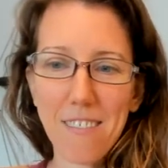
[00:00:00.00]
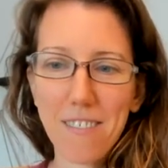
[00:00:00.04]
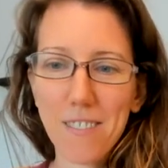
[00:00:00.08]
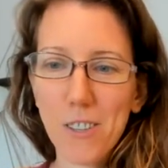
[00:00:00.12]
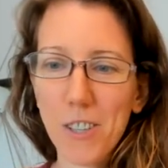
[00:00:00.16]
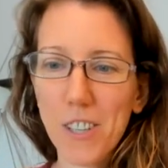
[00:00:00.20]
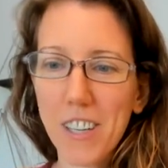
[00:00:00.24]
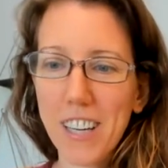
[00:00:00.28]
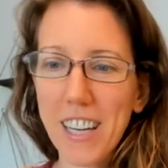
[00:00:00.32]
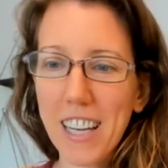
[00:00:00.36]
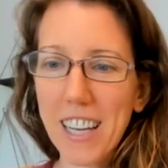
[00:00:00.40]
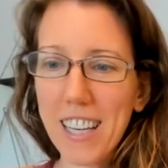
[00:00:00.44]

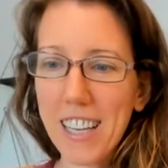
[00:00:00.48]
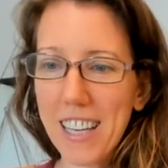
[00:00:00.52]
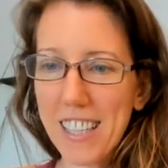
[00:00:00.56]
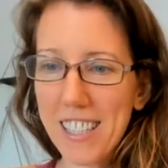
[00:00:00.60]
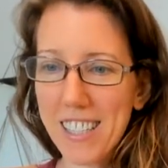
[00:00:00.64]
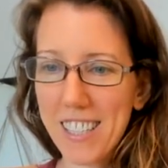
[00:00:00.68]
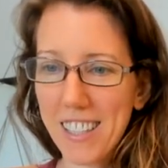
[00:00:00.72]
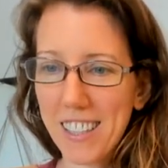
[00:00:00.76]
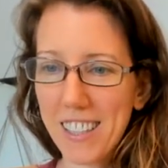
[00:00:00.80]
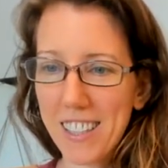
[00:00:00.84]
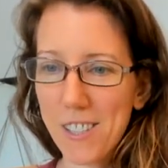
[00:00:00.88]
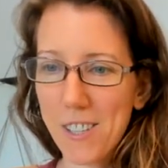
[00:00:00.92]

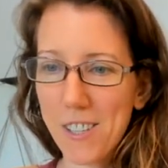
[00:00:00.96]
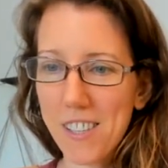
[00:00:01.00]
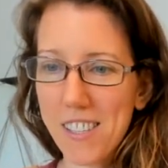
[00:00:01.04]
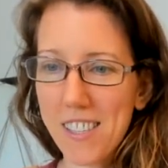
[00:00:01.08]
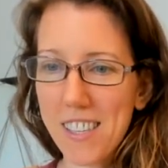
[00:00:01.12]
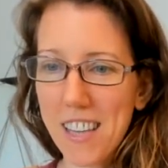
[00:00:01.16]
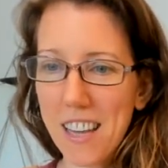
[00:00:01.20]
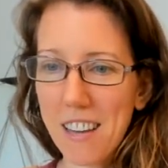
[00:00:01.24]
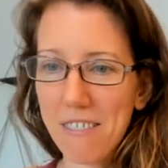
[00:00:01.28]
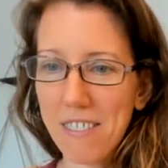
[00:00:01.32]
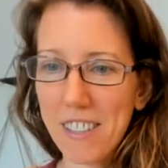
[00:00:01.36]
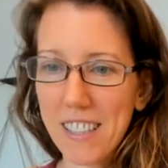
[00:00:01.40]
creating delicious
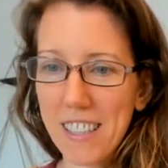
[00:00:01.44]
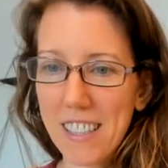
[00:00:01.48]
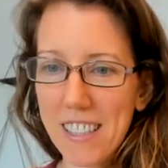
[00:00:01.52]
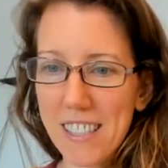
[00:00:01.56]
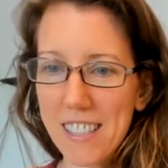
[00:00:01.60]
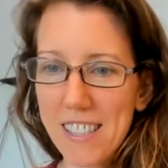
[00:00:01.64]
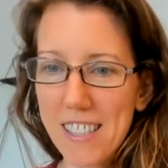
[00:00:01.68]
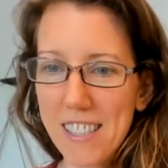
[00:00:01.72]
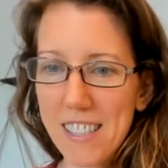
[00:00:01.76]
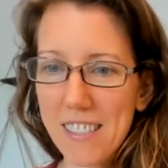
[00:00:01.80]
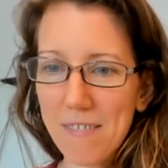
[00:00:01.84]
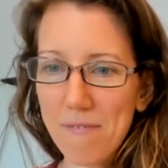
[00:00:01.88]

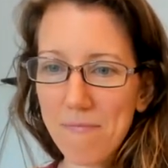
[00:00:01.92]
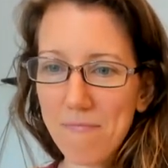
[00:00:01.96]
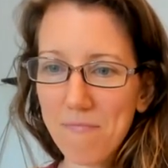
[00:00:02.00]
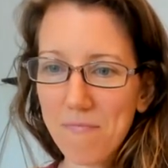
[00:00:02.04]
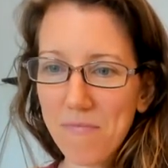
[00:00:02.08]
savoriness.